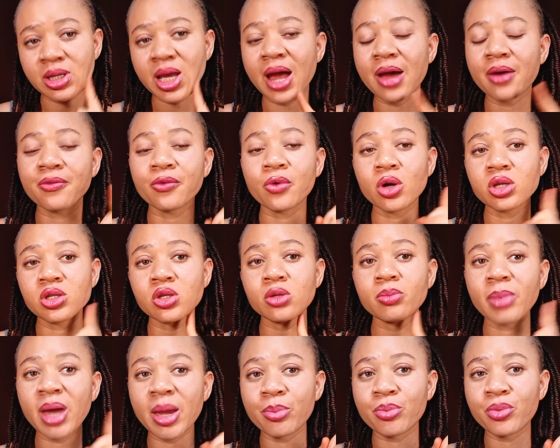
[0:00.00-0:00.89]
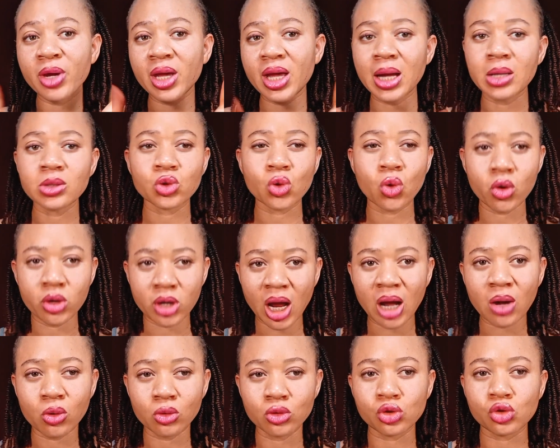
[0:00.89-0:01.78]
I've gotten my breakouts under
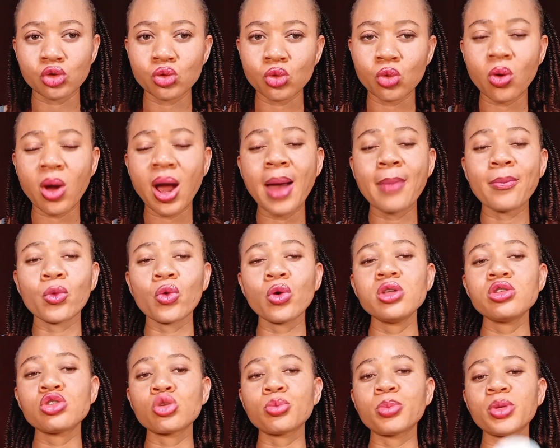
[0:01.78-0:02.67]
control, I'm going to